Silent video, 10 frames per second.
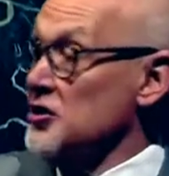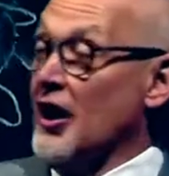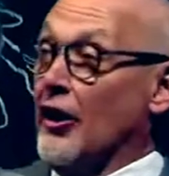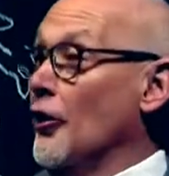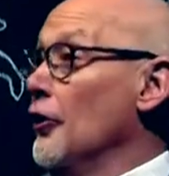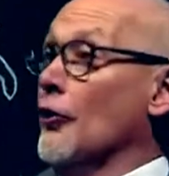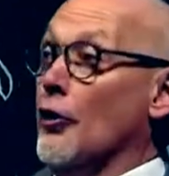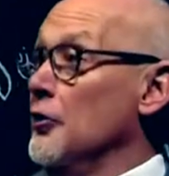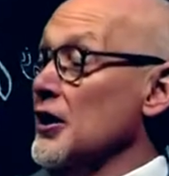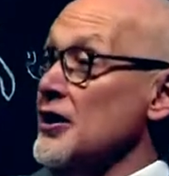not on their
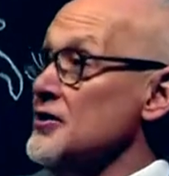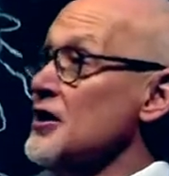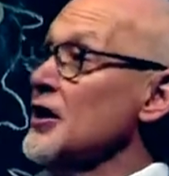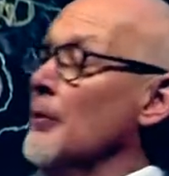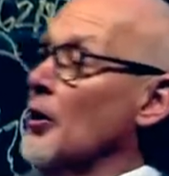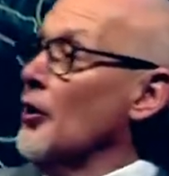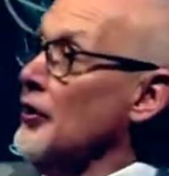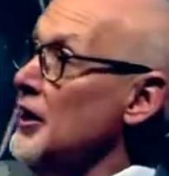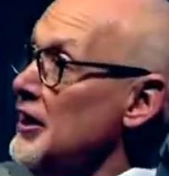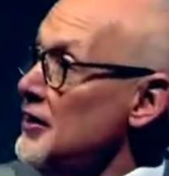own needs, but on the
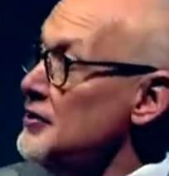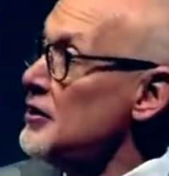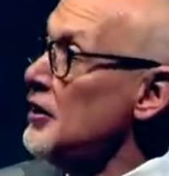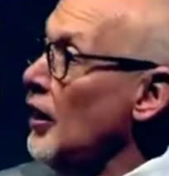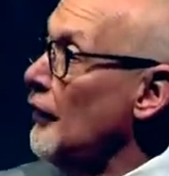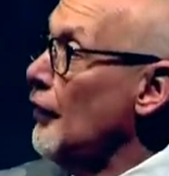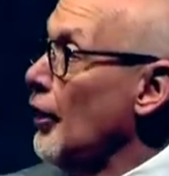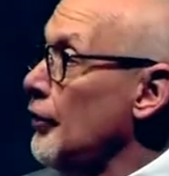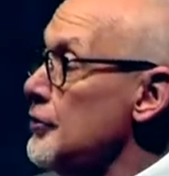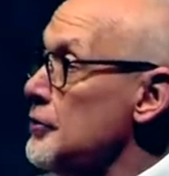needs of
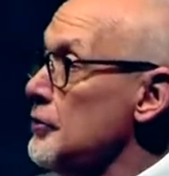others.